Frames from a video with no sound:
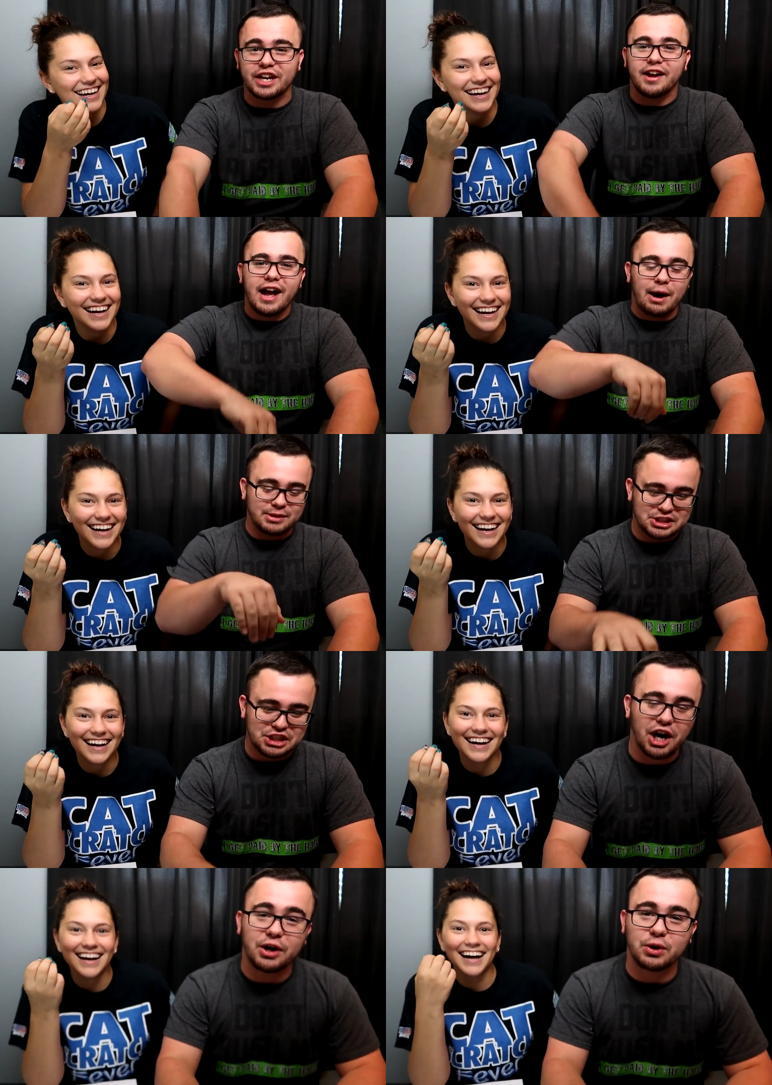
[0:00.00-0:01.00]
Speaker 1: thing. I was
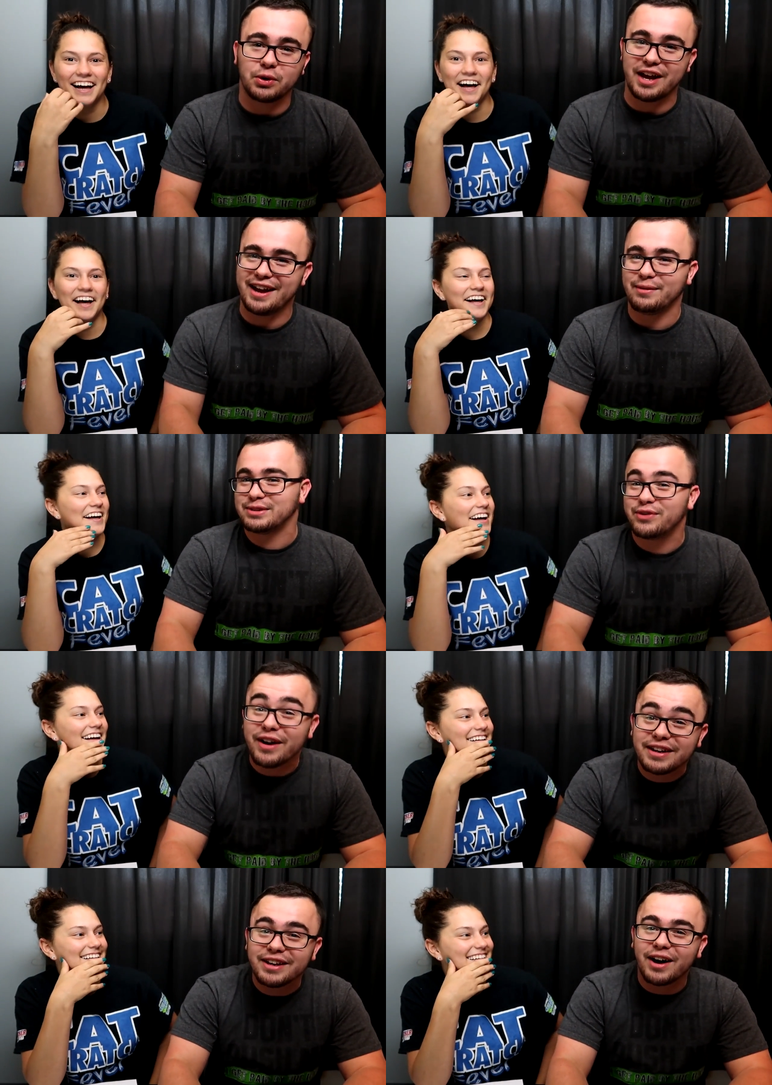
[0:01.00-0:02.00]
young, okay? I was
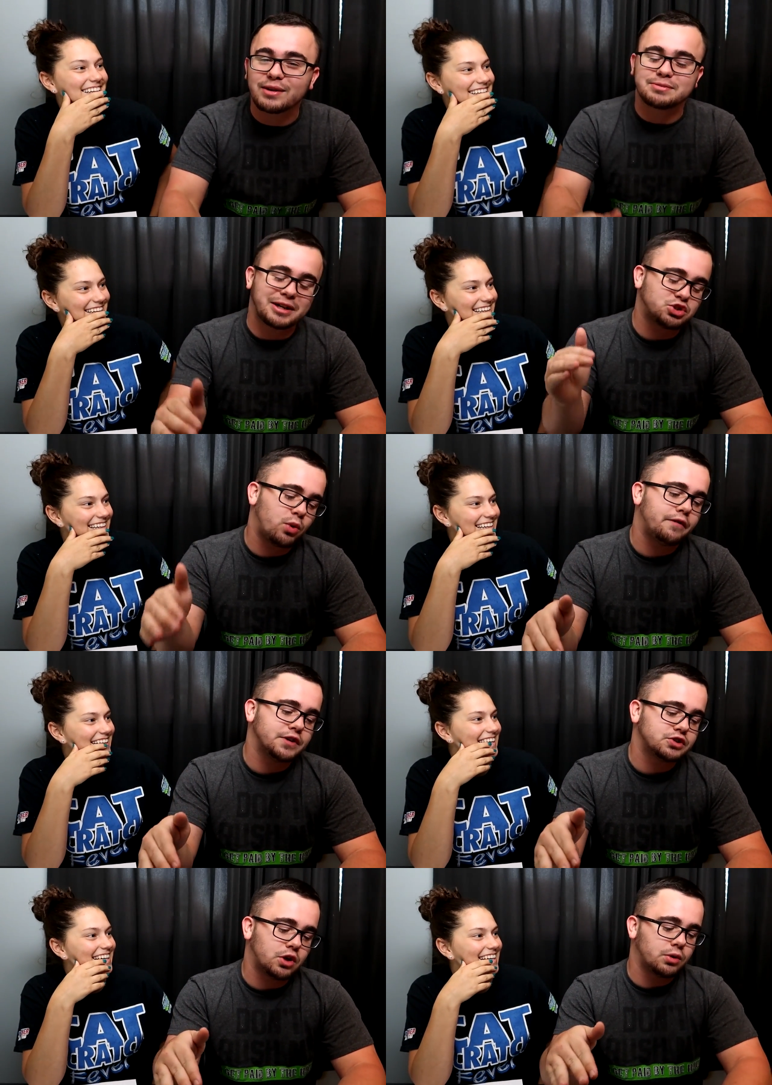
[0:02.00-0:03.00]
very young. I was about 12
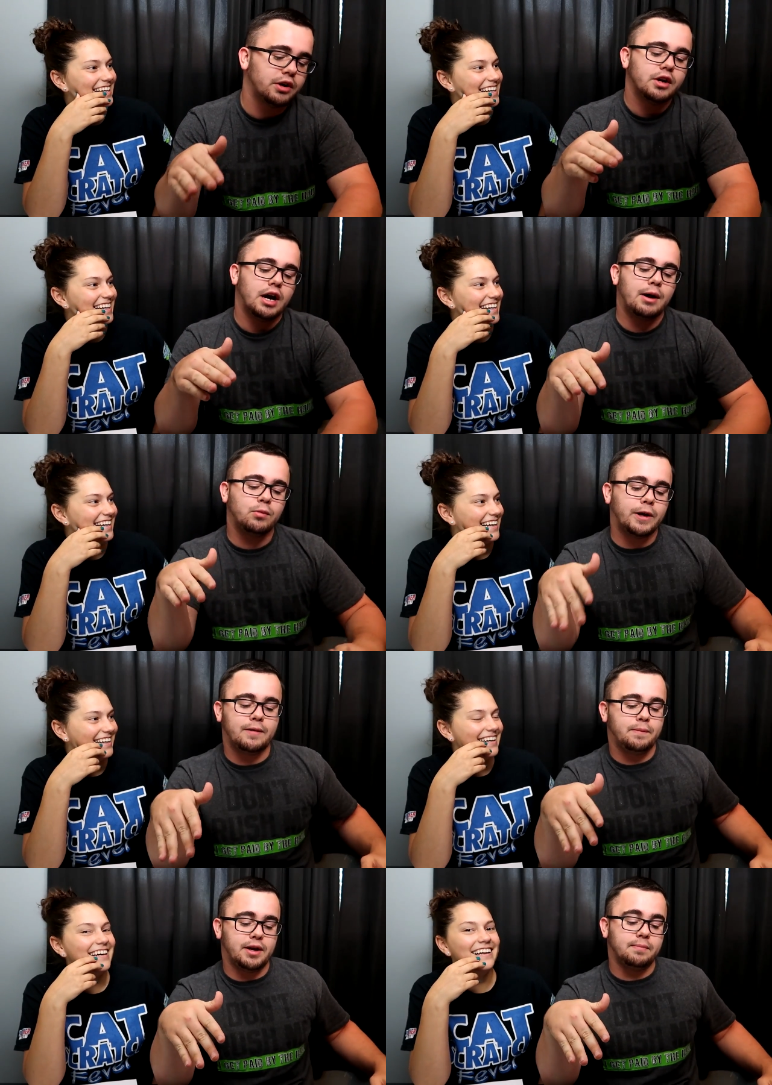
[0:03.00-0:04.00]
years old. I'm laying
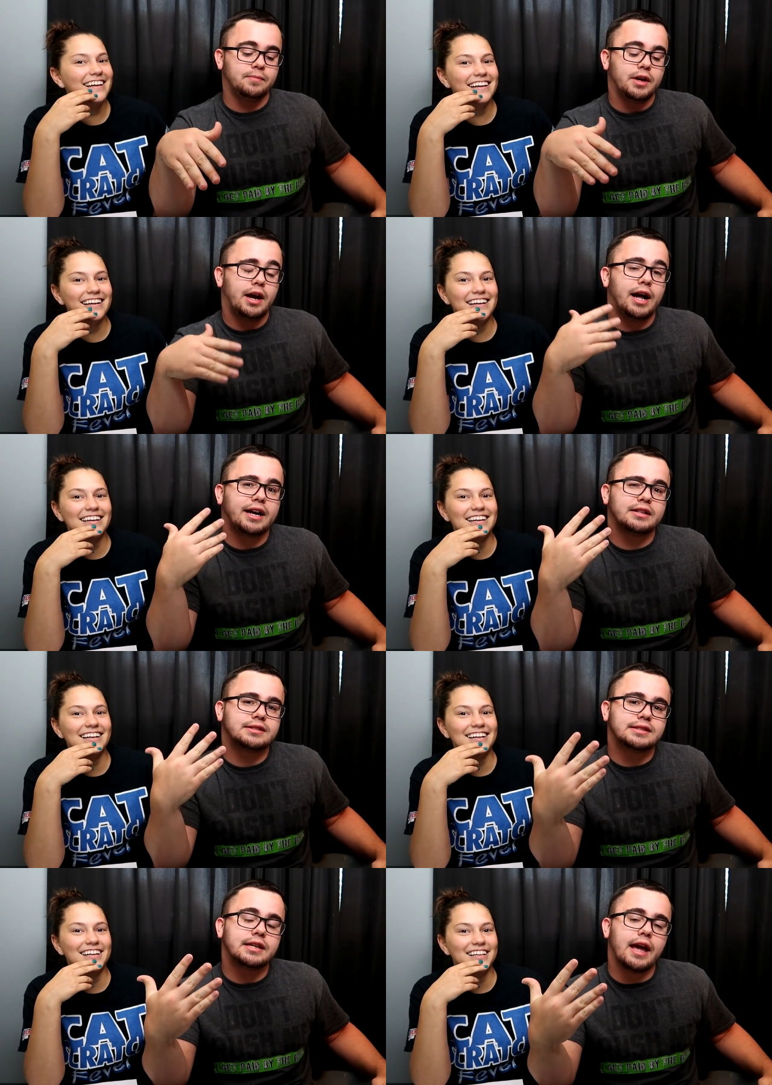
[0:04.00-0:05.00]
in bed, and I could
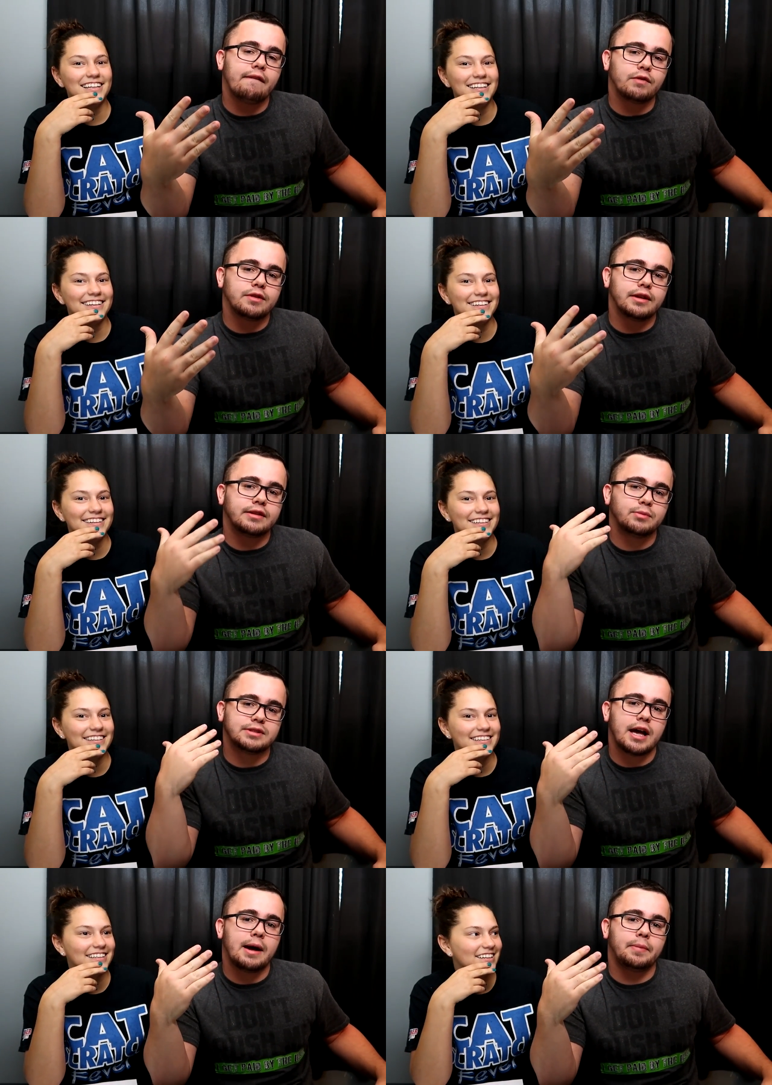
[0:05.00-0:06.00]
see everything that
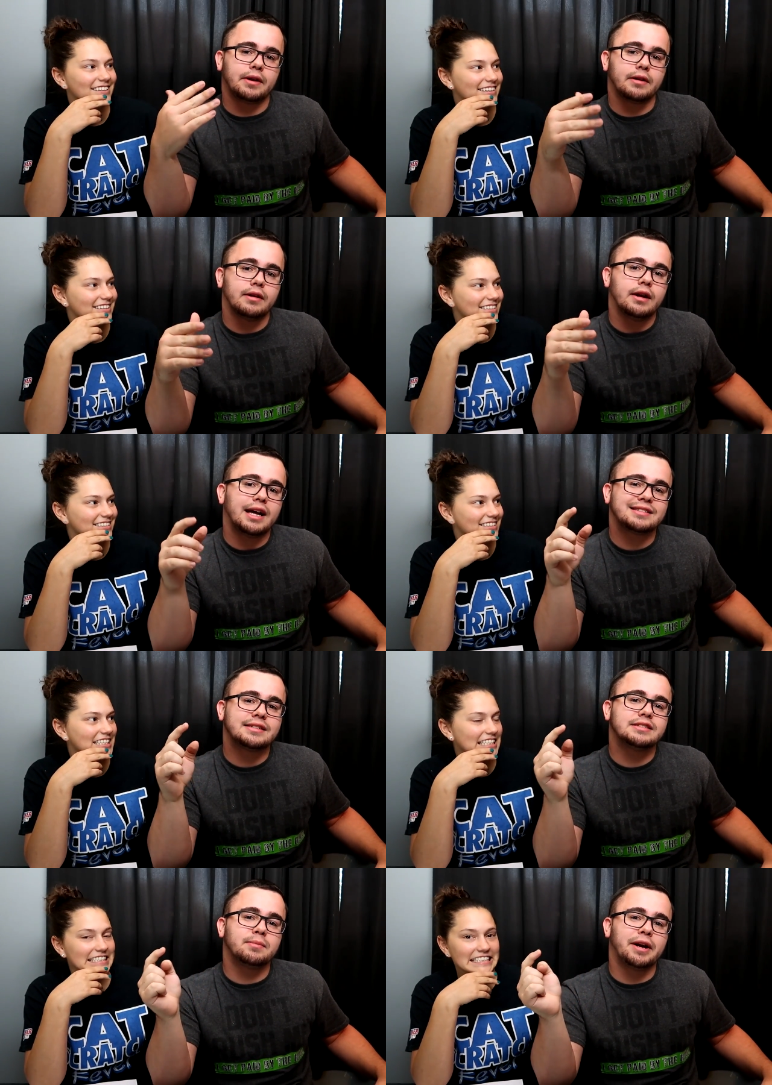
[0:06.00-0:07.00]
was happening. I'd
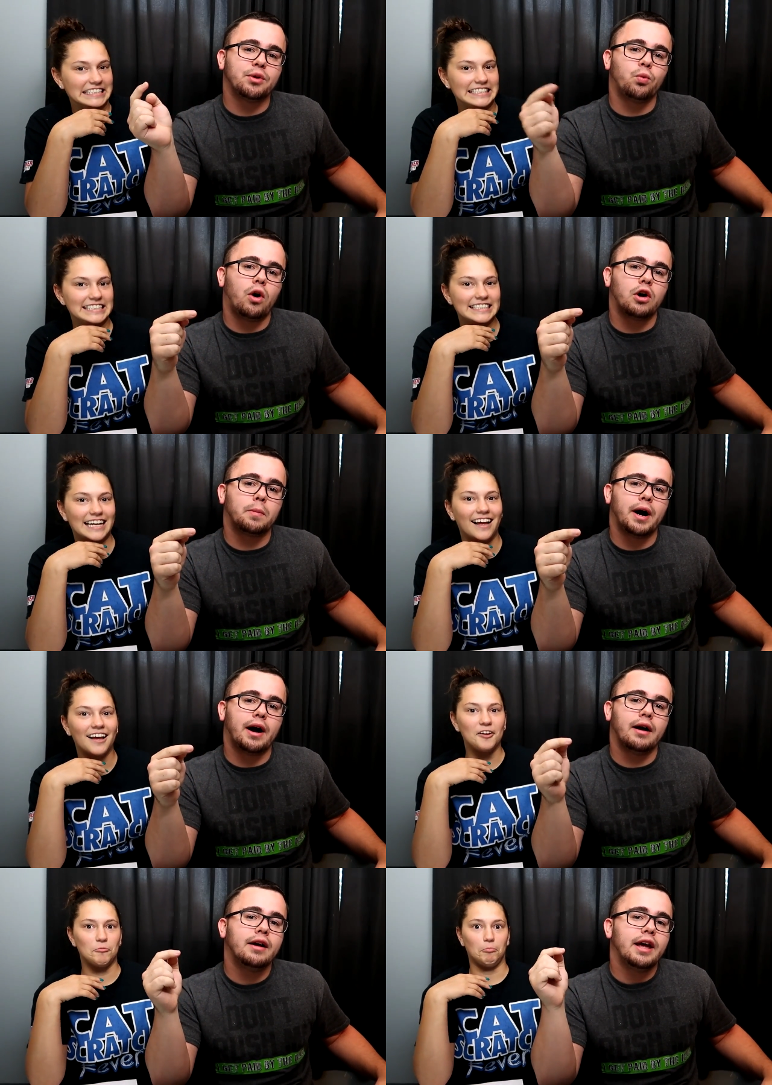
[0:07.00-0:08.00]
seen somebody walk
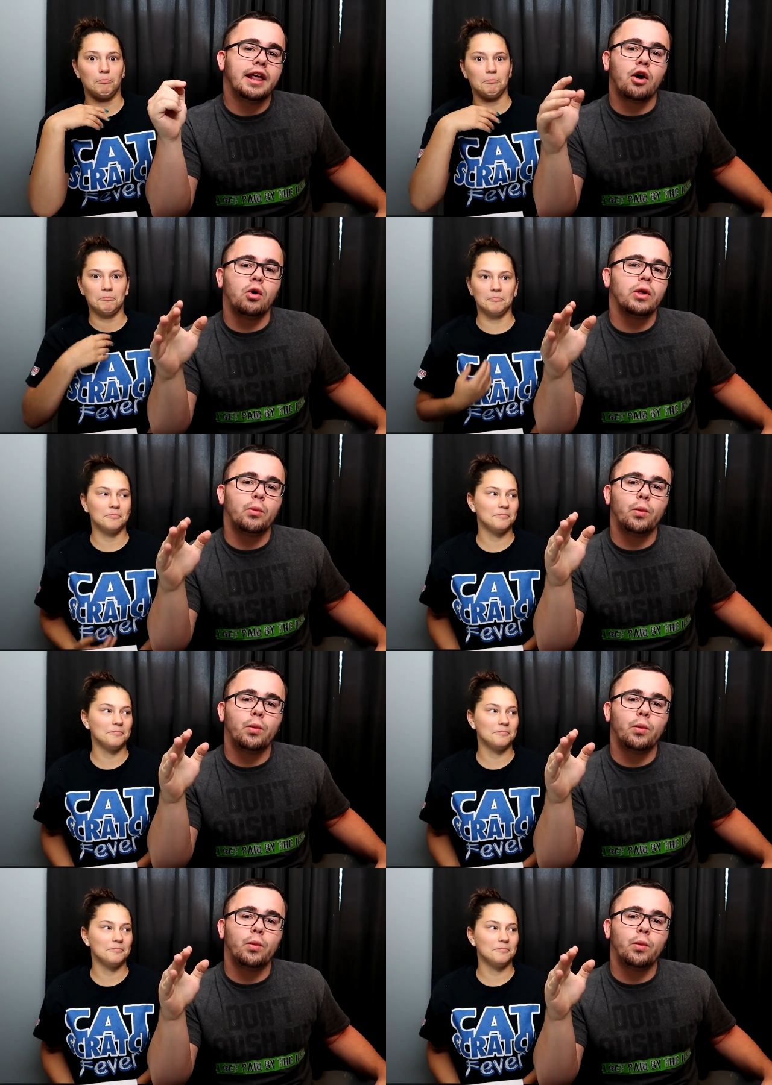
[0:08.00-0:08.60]
by, and all